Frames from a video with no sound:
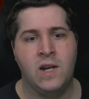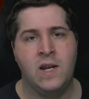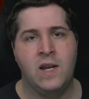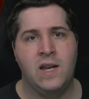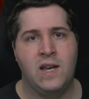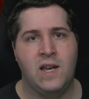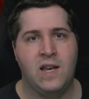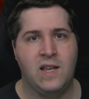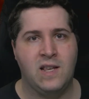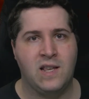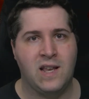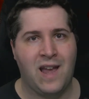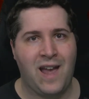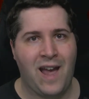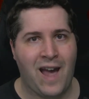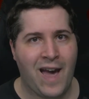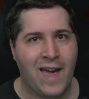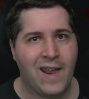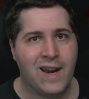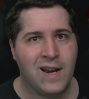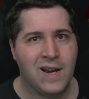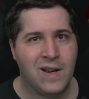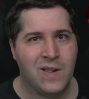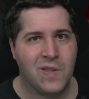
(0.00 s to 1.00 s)
is I
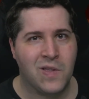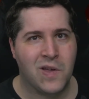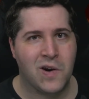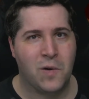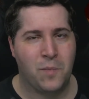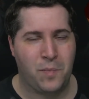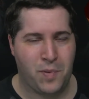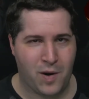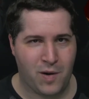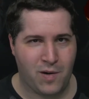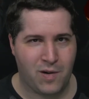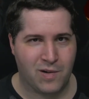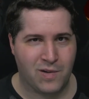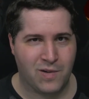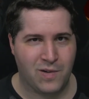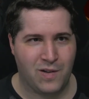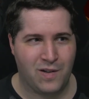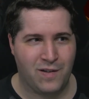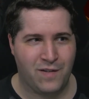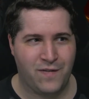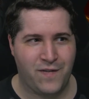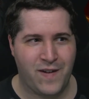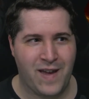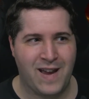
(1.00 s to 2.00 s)
added a little particle
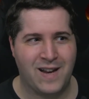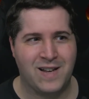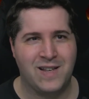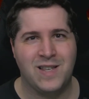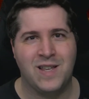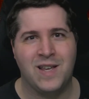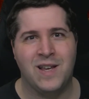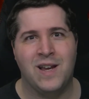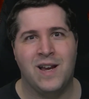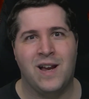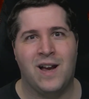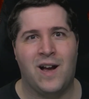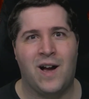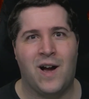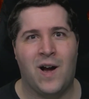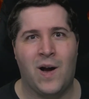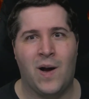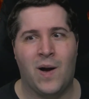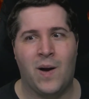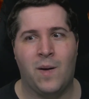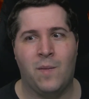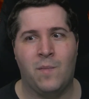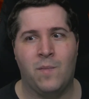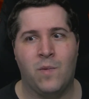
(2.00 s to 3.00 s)
effect
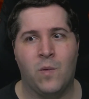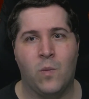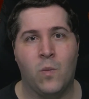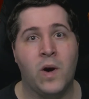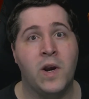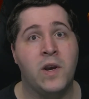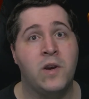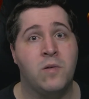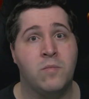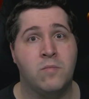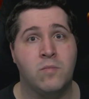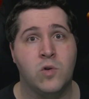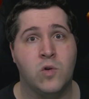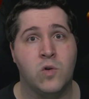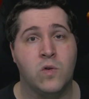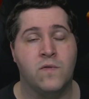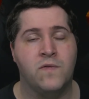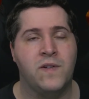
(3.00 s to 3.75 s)
when you move.